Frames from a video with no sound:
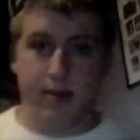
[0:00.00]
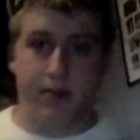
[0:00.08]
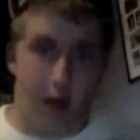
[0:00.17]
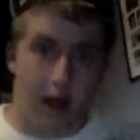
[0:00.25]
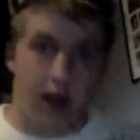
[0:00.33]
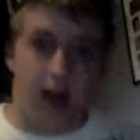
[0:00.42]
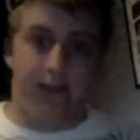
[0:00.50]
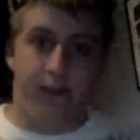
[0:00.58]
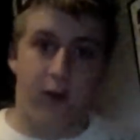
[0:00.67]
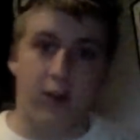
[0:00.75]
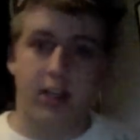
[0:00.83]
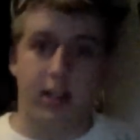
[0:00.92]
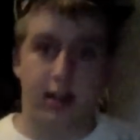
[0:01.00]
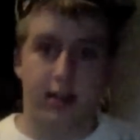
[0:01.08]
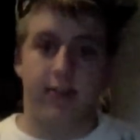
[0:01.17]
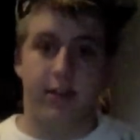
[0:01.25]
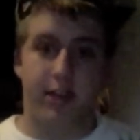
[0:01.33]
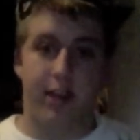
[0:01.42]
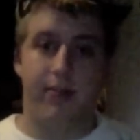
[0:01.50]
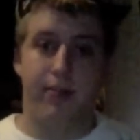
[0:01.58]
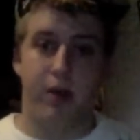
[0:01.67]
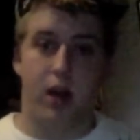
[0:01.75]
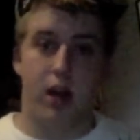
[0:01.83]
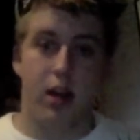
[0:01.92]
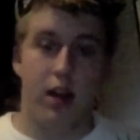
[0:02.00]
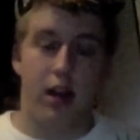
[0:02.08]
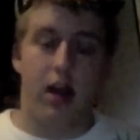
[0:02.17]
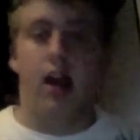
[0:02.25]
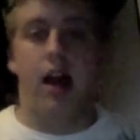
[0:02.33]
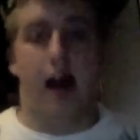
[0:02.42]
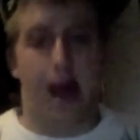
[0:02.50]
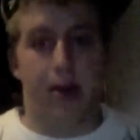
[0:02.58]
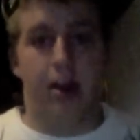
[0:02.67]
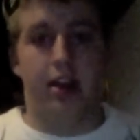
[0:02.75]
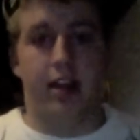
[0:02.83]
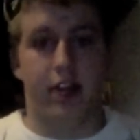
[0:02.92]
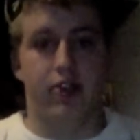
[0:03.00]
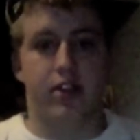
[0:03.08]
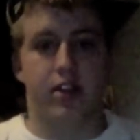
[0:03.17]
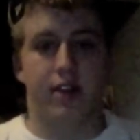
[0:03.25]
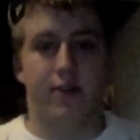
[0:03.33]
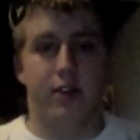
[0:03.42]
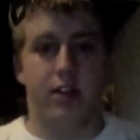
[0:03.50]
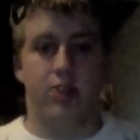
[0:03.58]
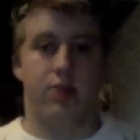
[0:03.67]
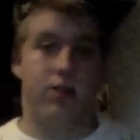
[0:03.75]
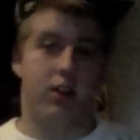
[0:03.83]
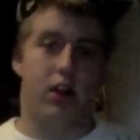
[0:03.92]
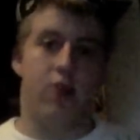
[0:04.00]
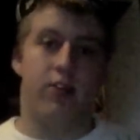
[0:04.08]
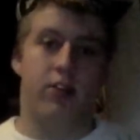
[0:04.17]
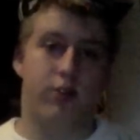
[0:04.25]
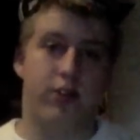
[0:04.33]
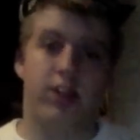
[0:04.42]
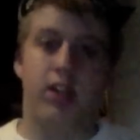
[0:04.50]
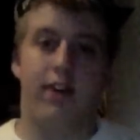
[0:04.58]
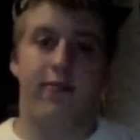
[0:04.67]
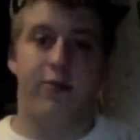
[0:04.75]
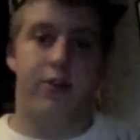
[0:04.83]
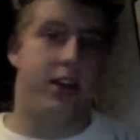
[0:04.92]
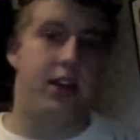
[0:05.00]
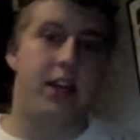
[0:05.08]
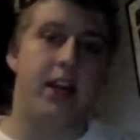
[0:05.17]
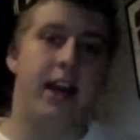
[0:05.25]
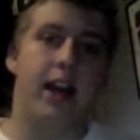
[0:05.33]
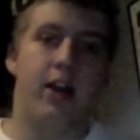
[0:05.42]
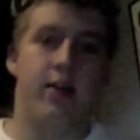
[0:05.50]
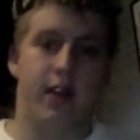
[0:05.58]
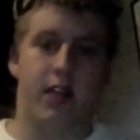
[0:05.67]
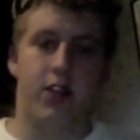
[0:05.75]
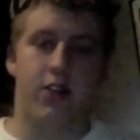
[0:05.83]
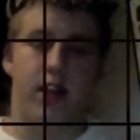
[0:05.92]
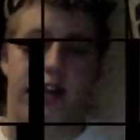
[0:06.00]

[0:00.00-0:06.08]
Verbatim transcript: But unfortunately for Stephan Bonnar, I'm going to take Krzysztof in this one and go with Krzysztof with a TKO victory.